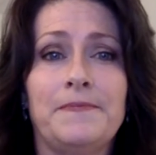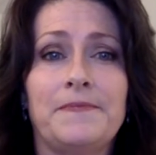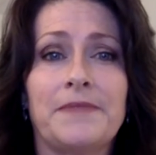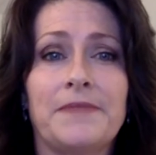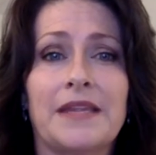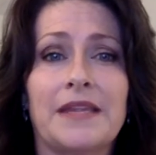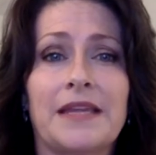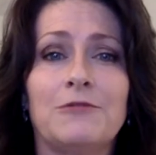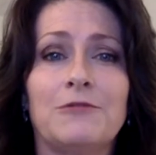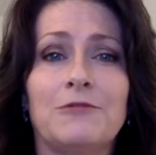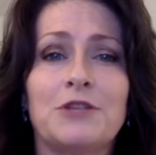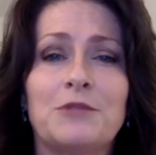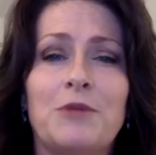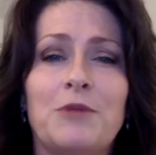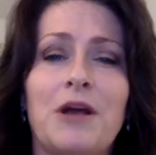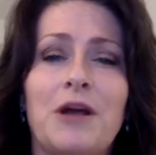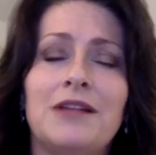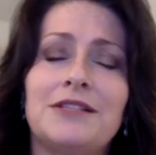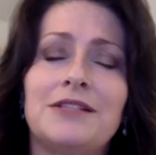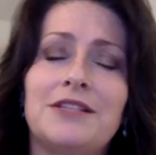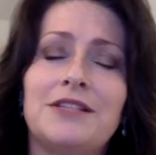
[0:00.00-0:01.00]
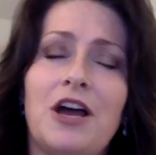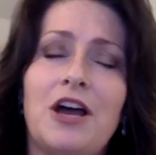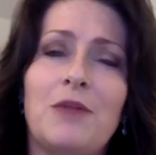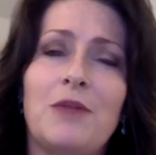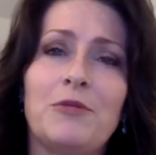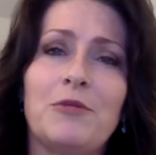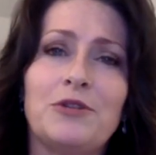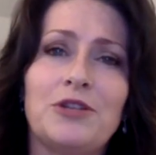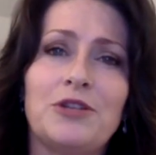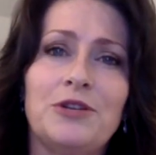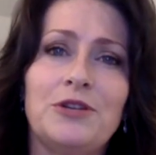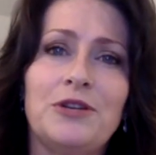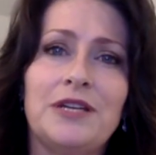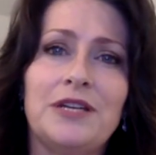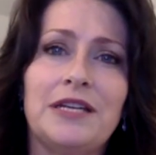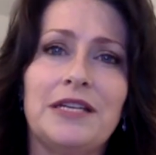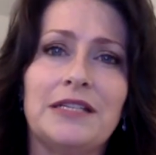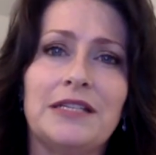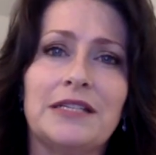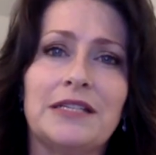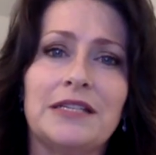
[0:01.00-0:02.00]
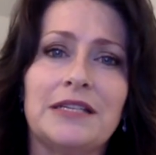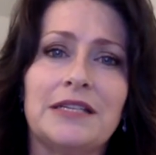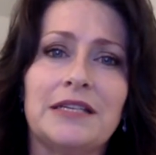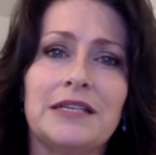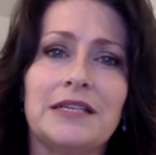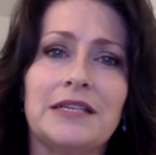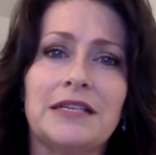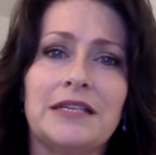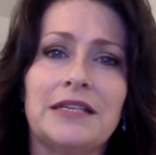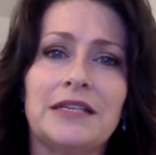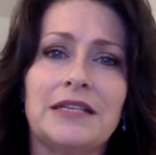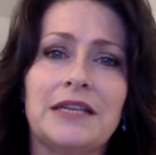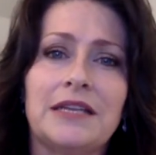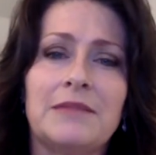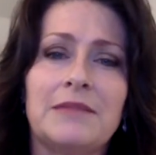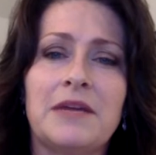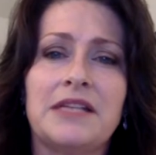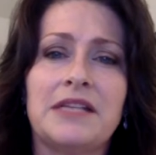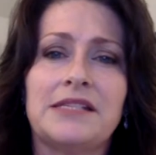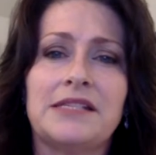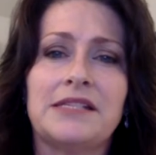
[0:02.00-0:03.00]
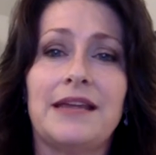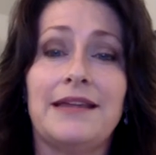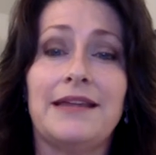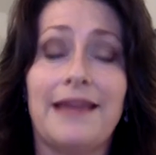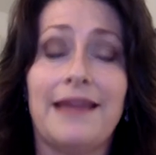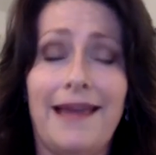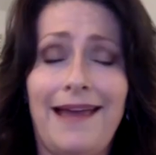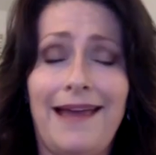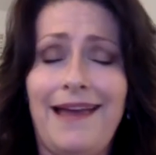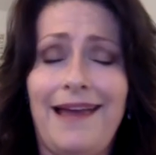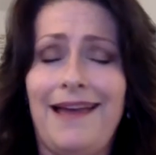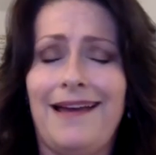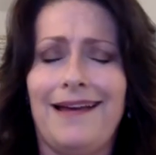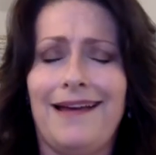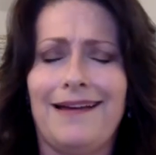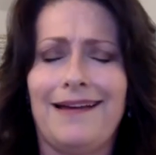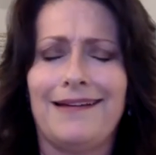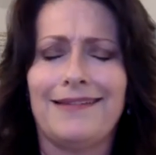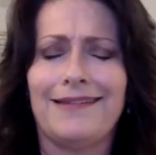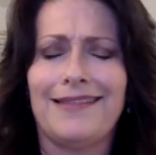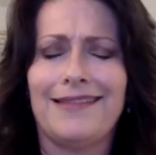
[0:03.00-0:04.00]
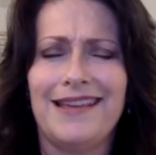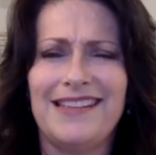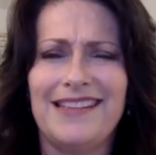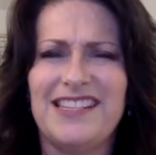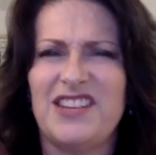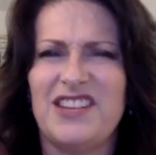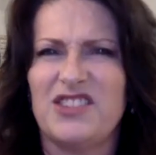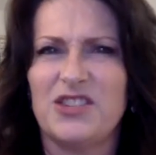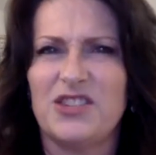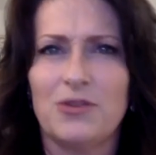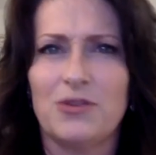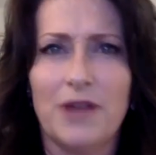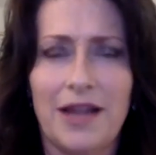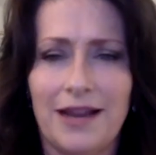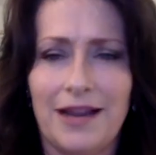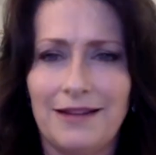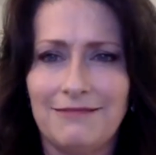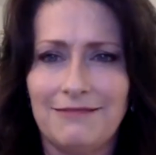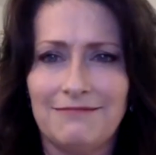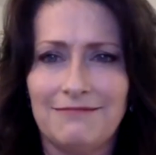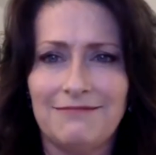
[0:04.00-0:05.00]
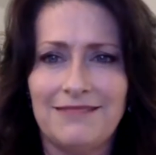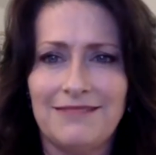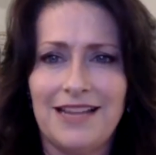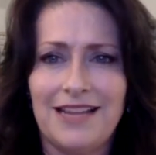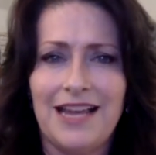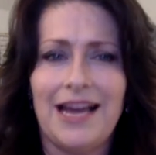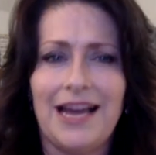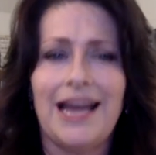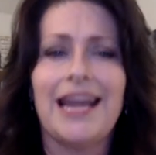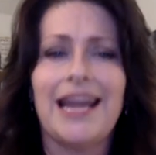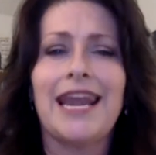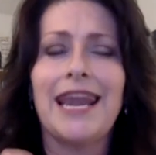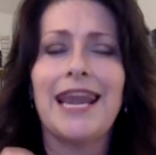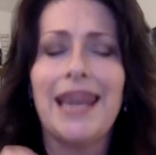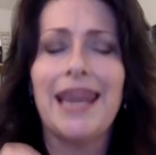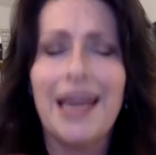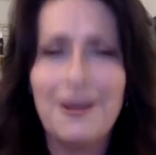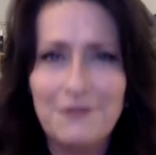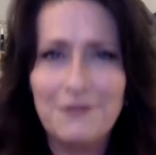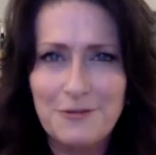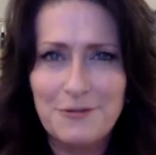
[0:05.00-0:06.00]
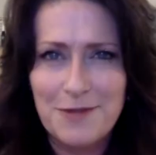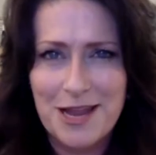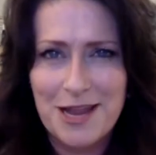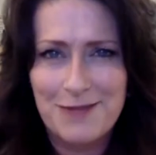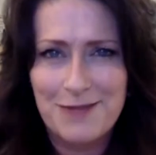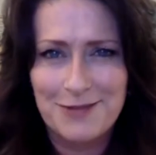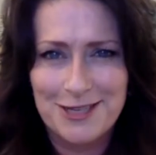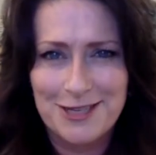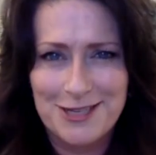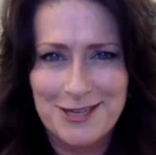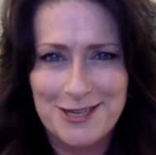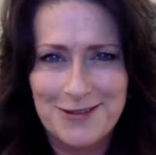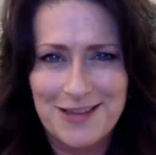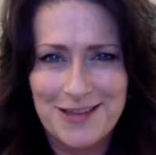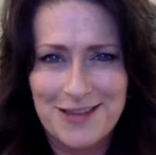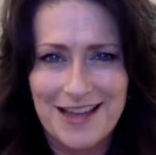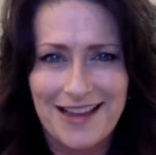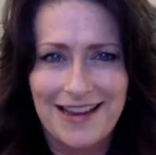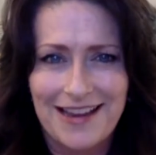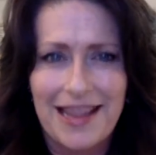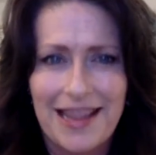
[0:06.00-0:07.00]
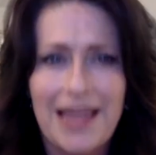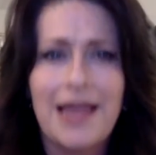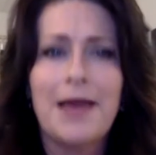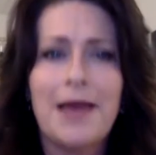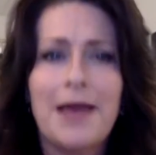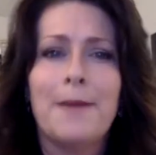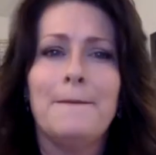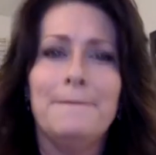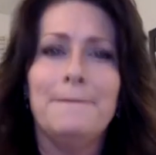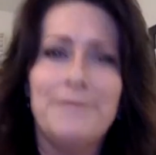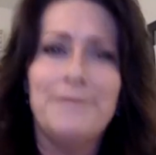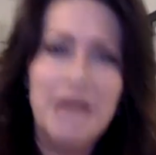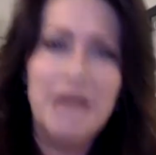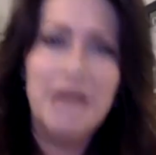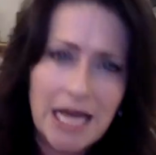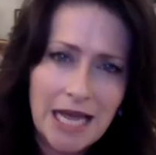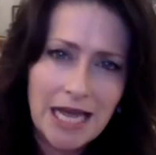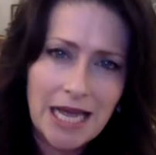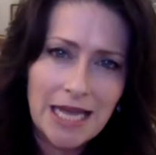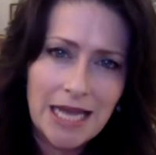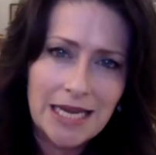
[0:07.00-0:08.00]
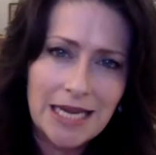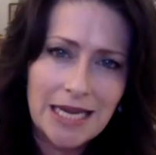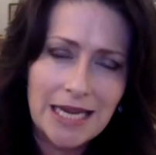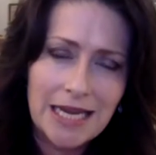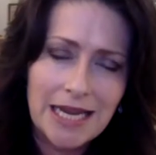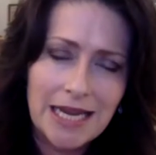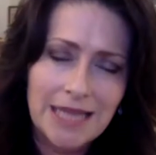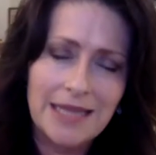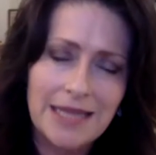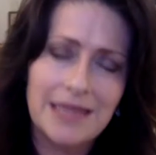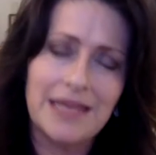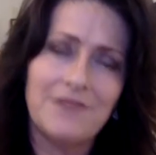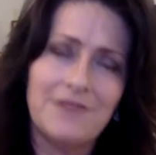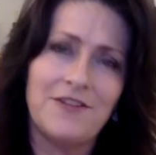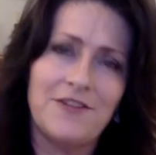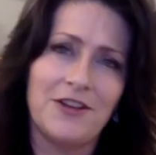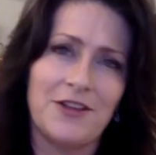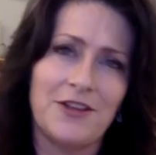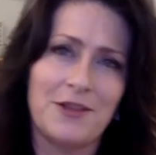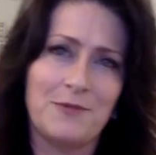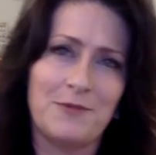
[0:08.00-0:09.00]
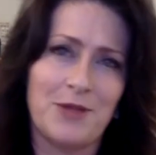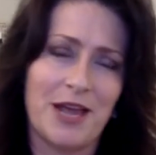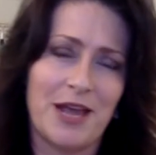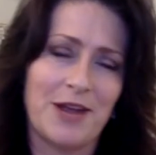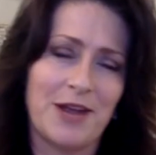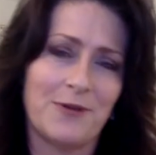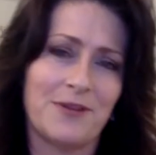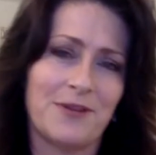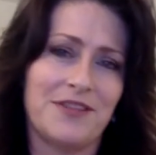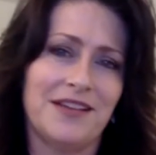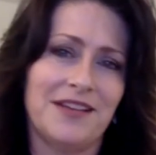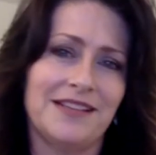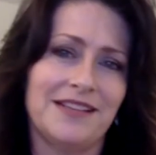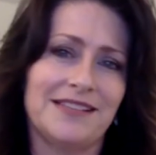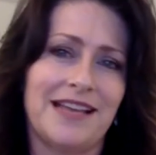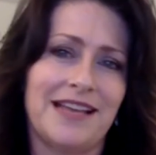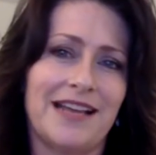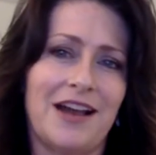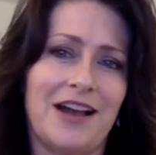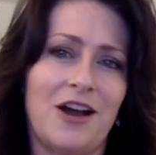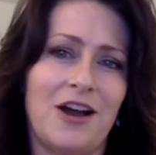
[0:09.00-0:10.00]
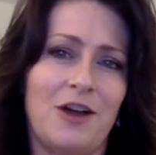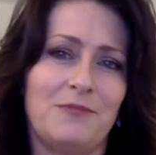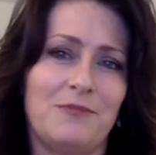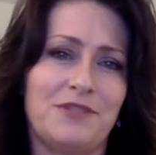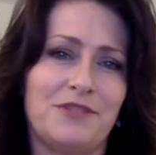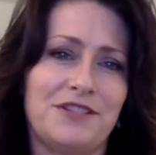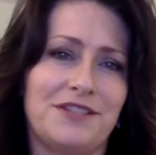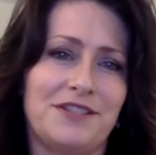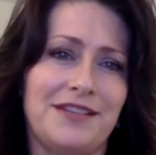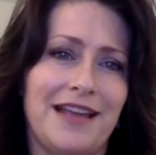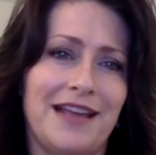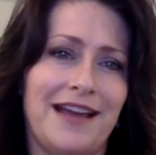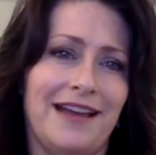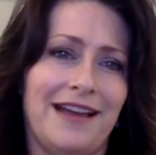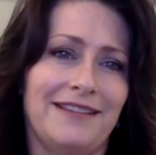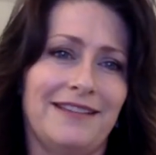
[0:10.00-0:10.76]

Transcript: in response to opportunities they might say yeah that sounds great i'd love to be able to do that but and then they fill in the blank with things like oh psh, yeah